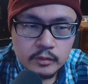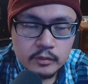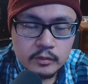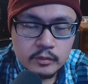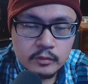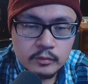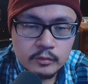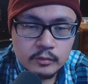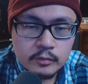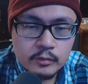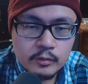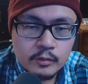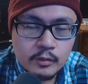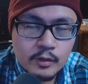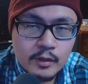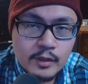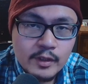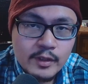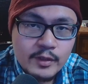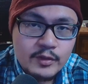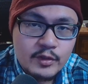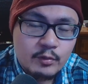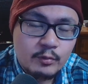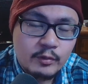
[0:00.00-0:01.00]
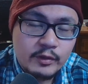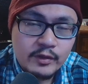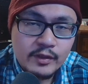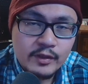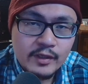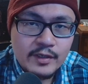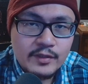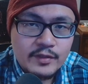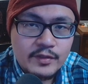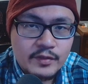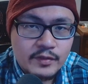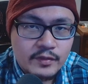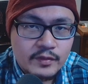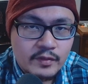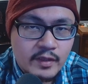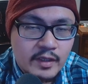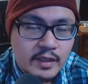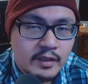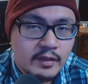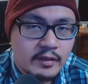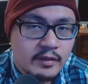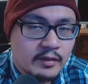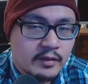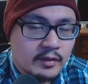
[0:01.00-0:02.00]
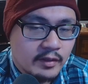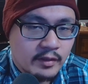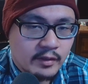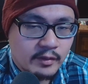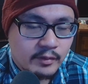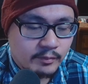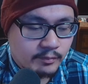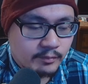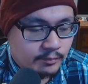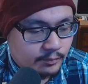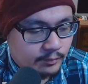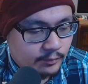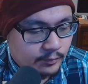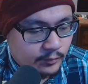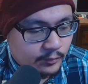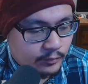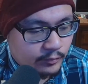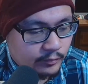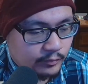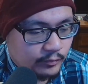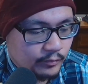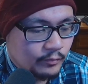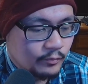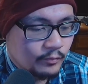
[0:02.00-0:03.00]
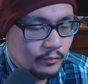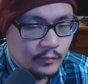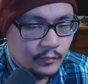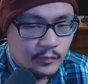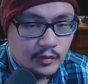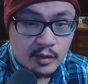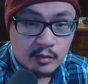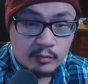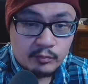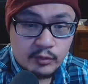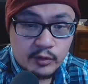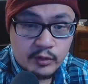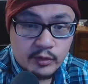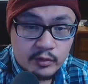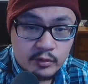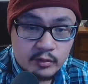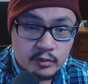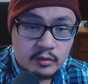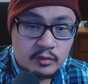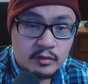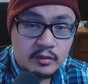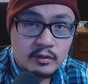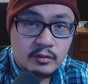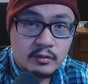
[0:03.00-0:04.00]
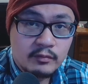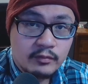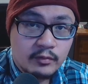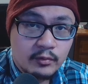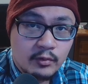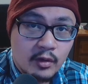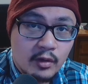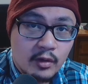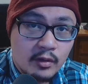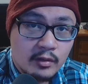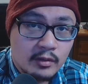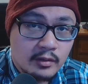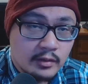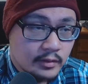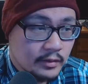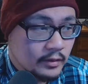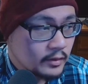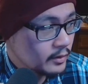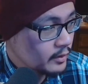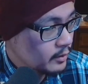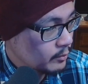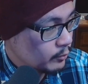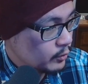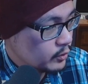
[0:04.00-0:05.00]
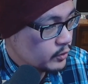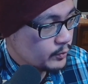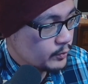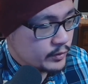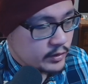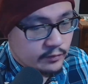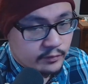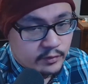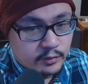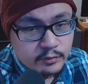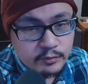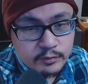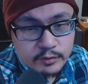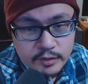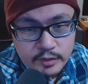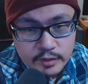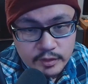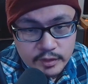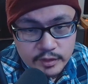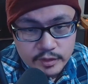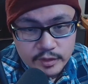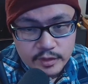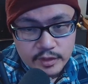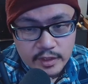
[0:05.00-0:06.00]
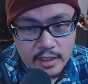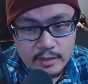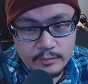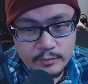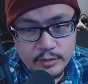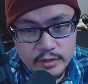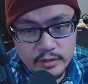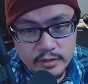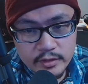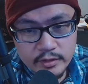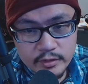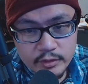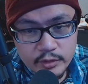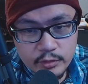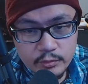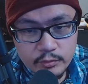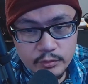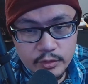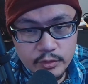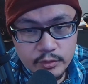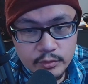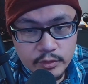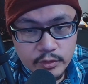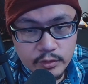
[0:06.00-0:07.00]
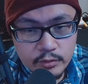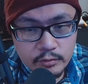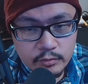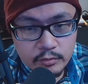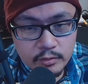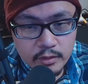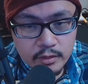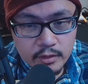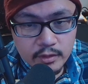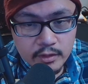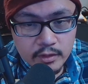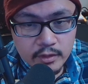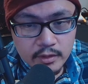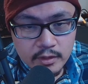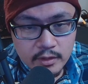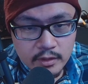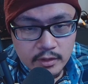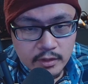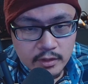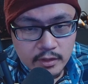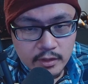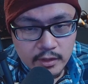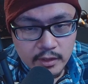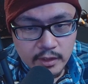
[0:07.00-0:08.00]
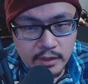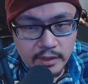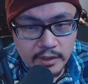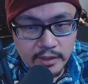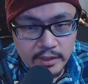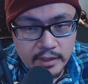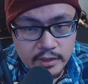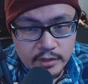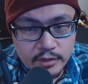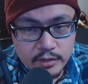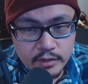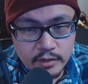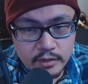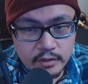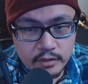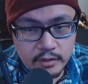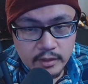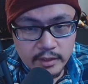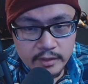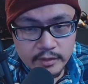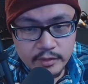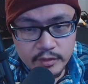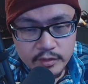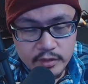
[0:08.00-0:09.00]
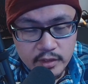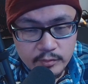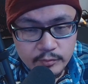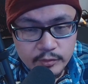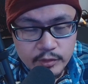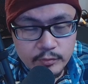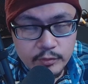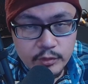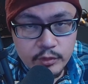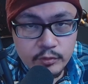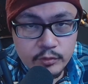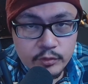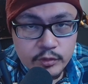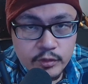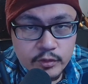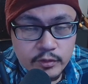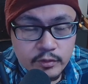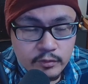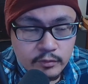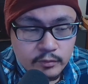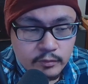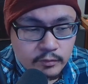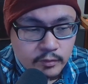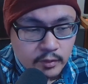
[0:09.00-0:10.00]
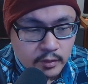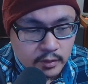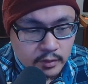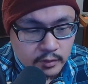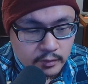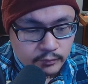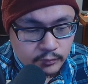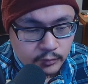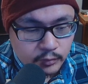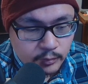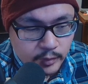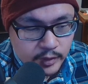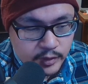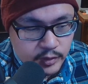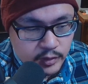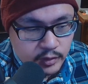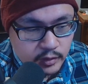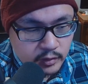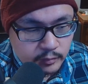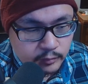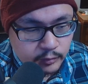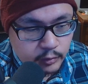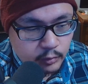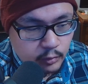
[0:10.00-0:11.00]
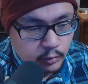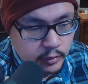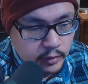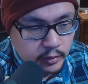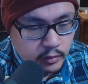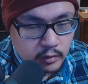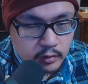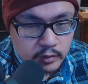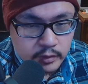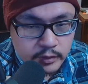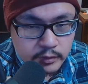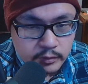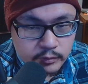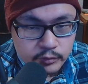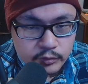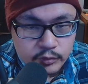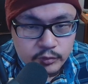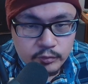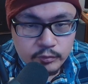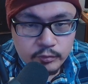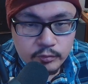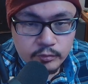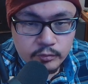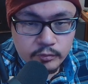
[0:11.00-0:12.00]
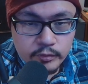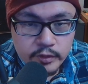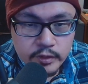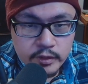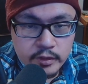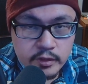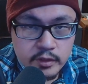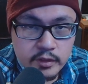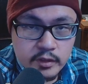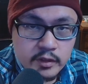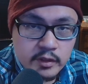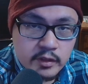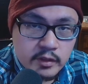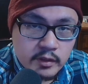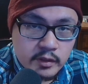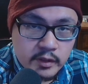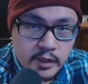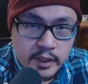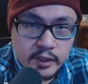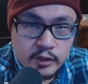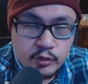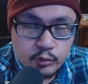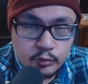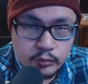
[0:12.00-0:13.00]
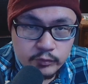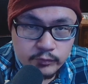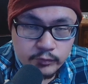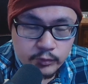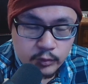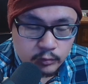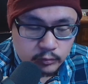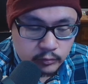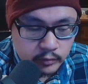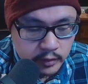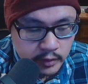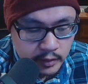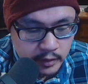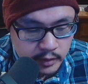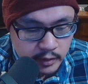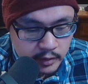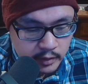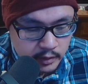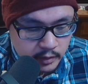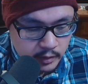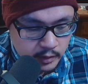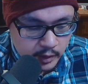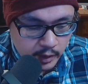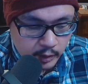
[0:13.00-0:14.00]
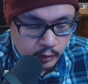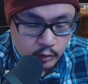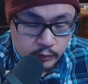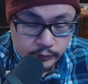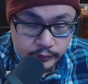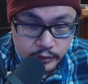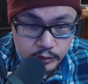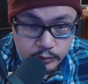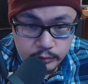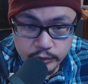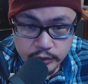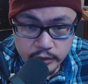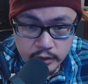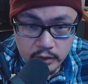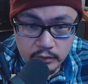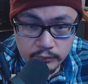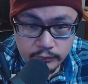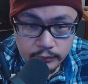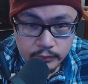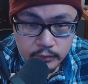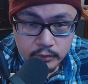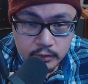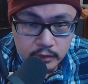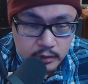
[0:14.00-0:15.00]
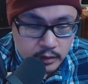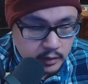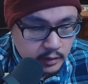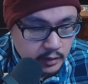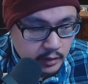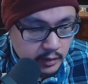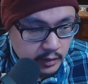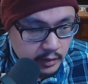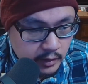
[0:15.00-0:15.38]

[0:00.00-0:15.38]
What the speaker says: All right, so what do you guys think? Sound pretty good overall. More specific to the Samsung Q2U. I actually like the Samsung Q2U for my setup, recording audio to the Android phone. I hope this was helpful.